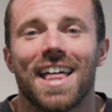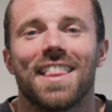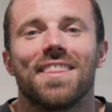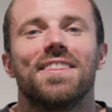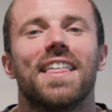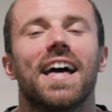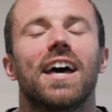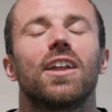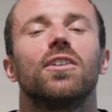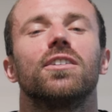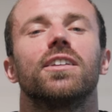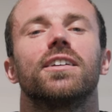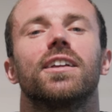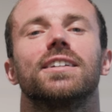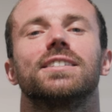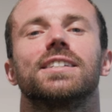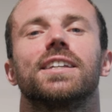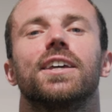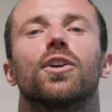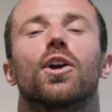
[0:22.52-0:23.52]
That'll let
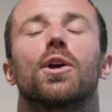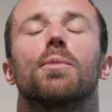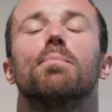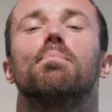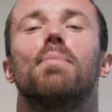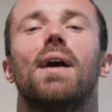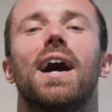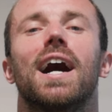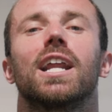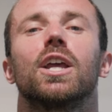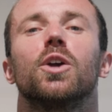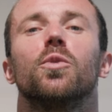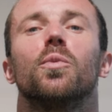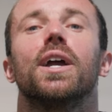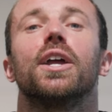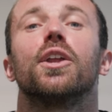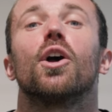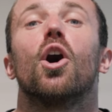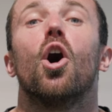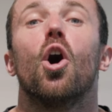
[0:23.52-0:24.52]
us get our body
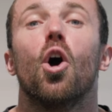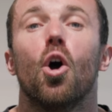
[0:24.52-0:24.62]
weight